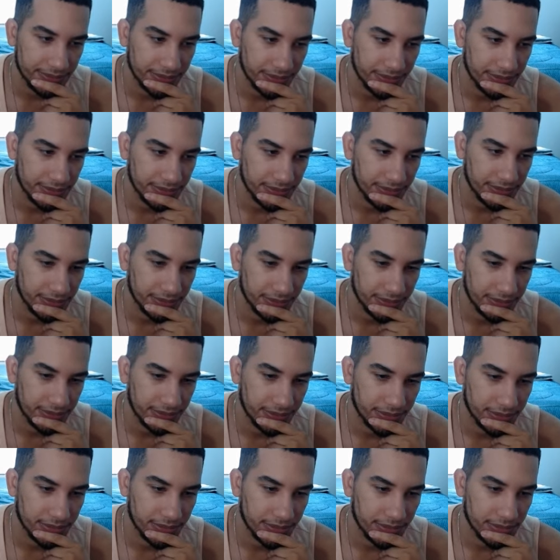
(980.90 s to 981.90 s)

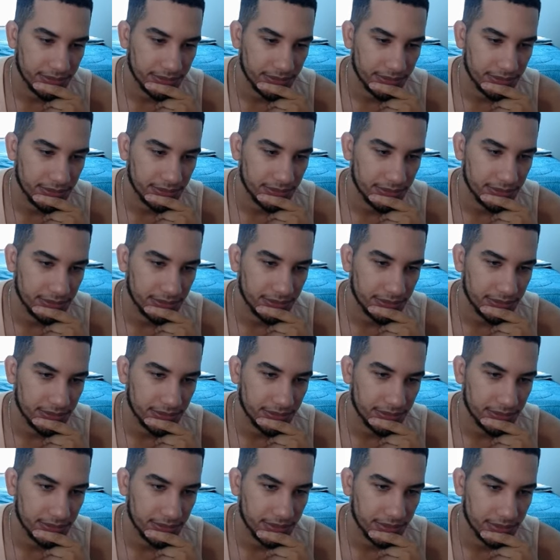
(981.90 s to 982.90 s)

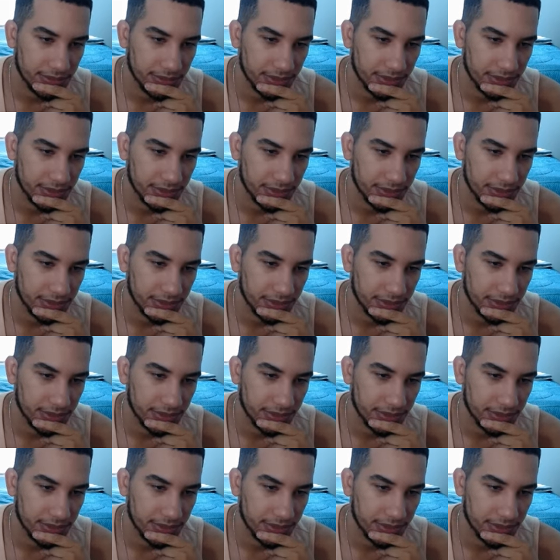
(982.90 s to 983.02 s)
[no speech]